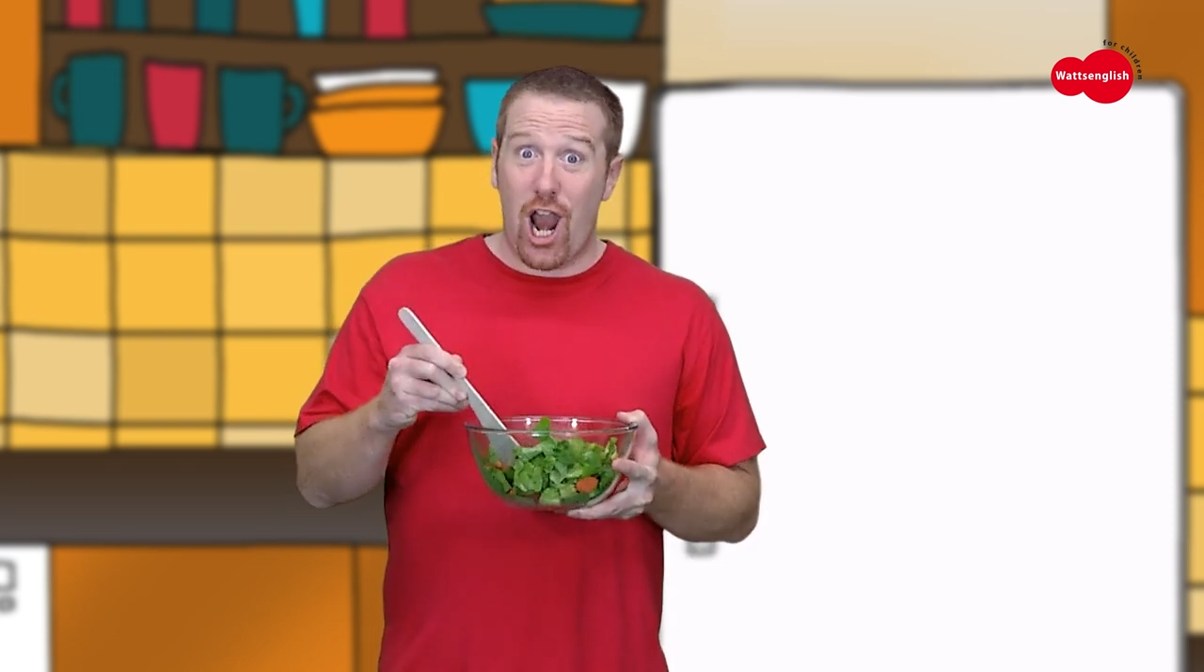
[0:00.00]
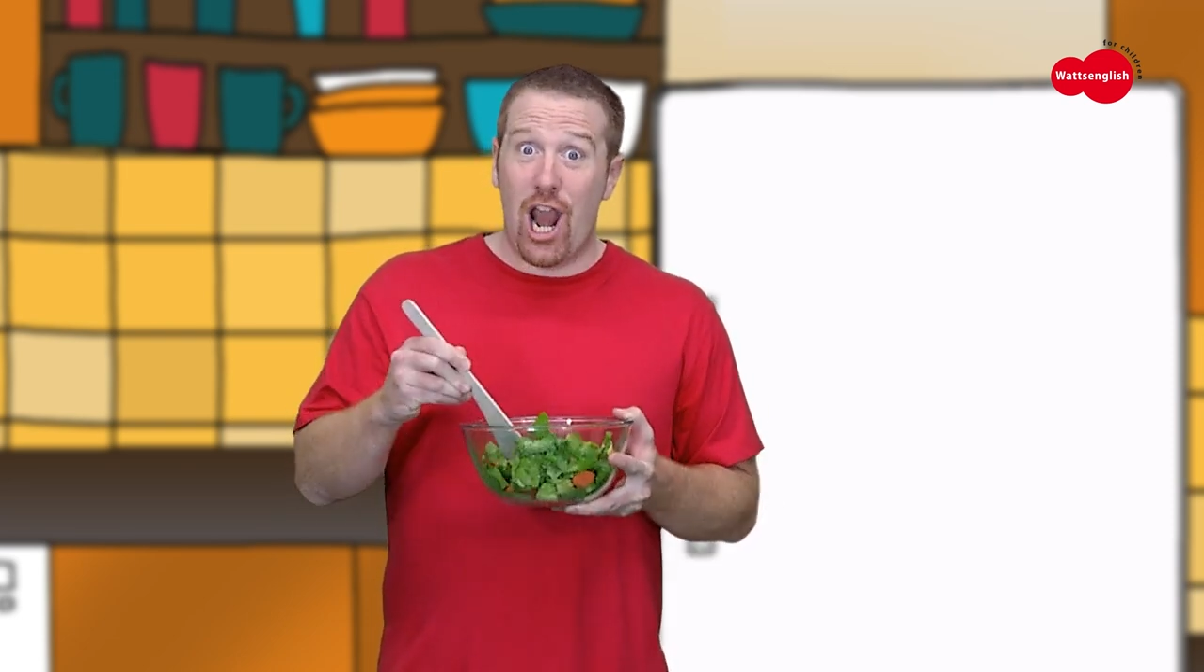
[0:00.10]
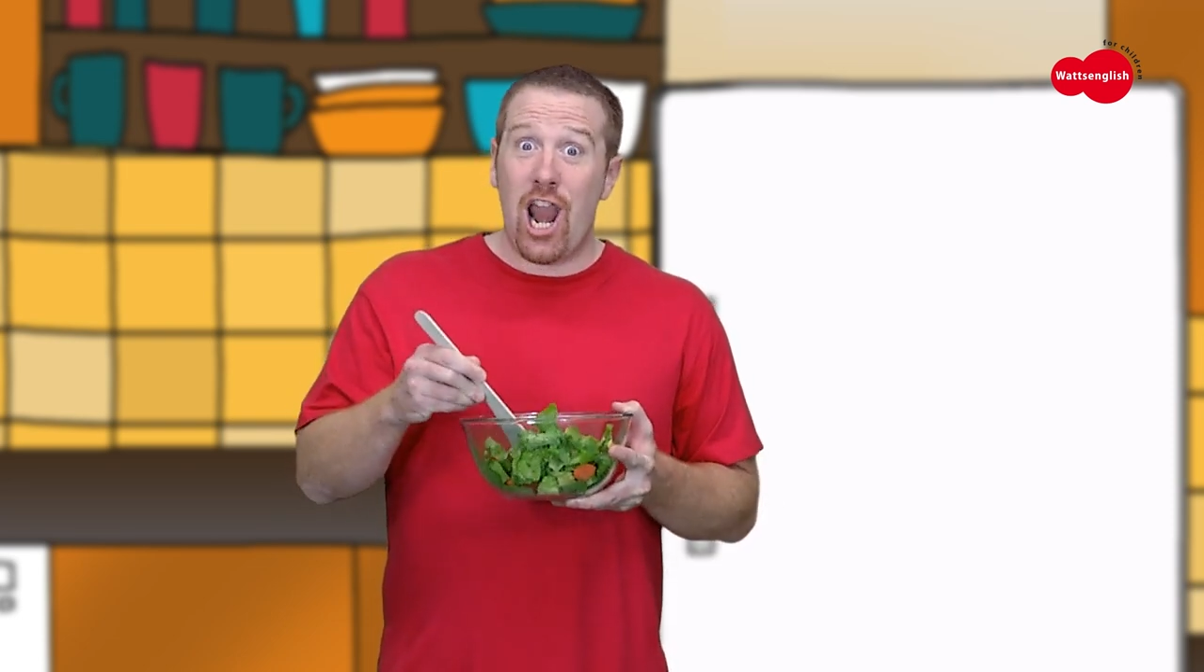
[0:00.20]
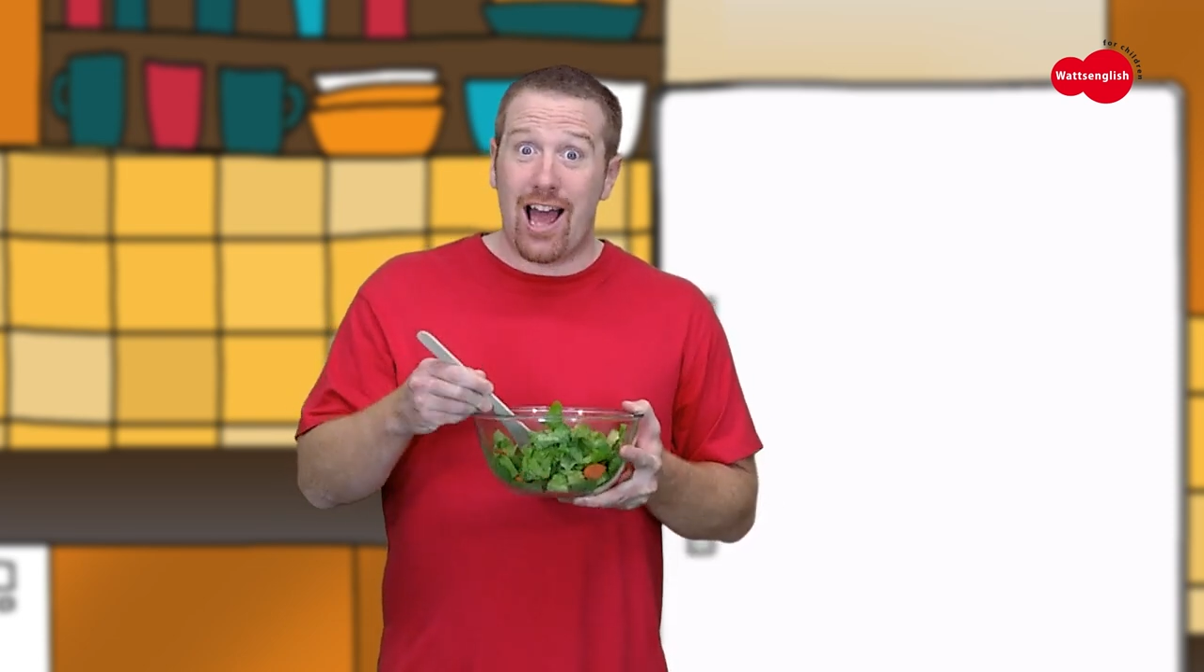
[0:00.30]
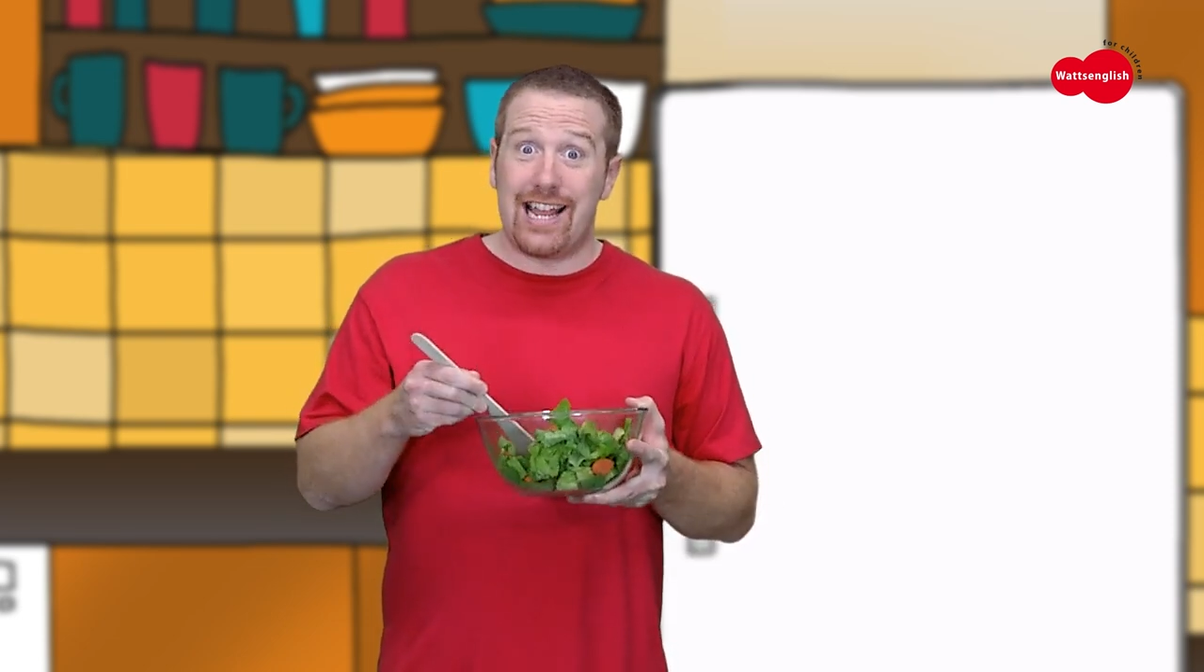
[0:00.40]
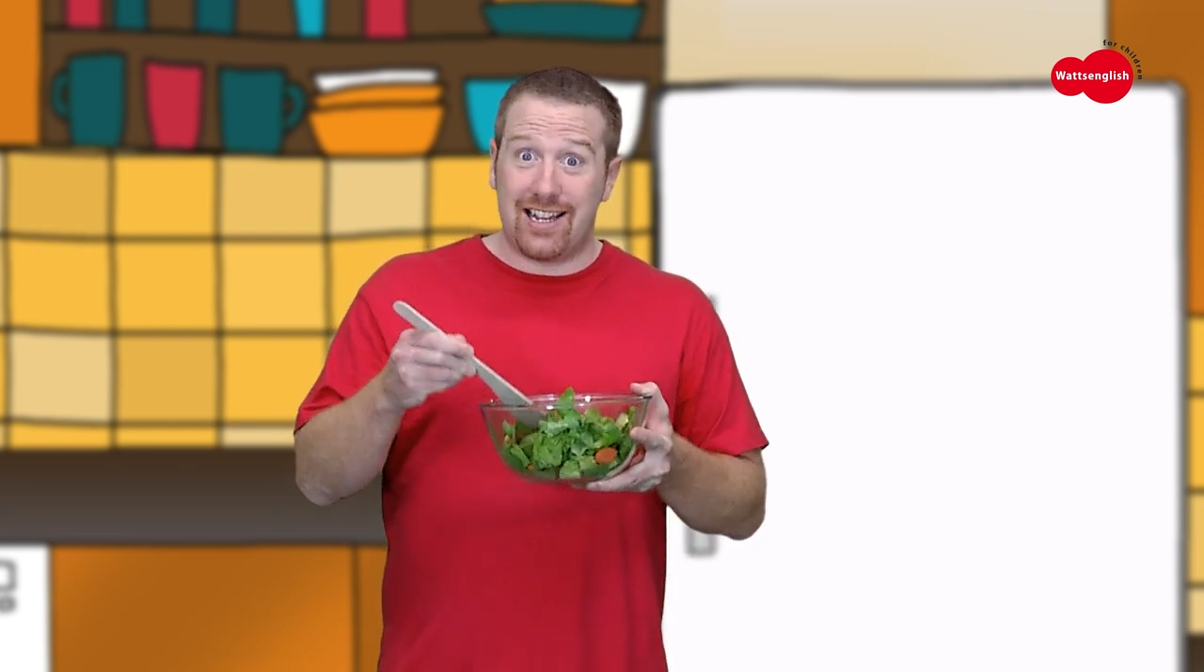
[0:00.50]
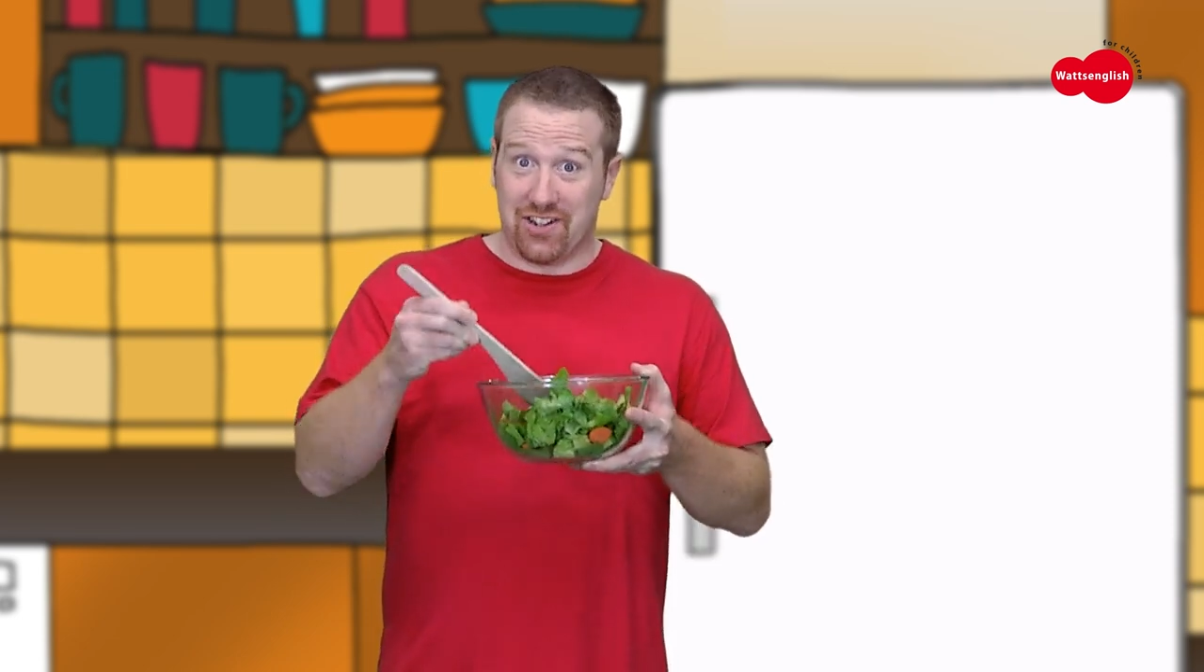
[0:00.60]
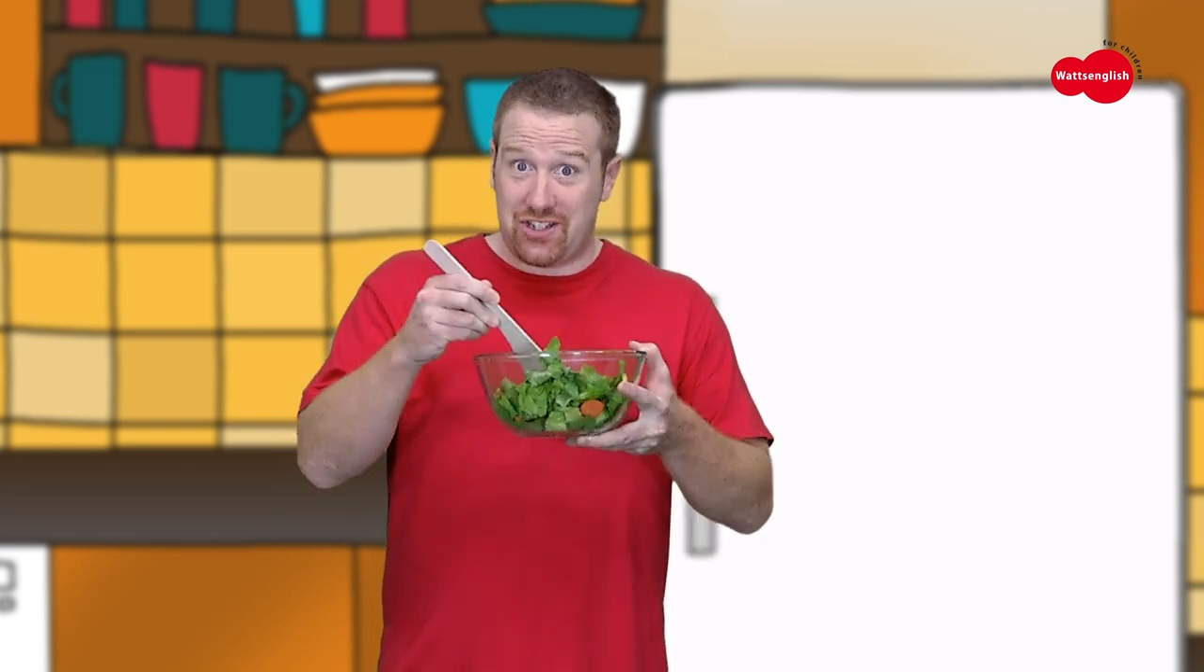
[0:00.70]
like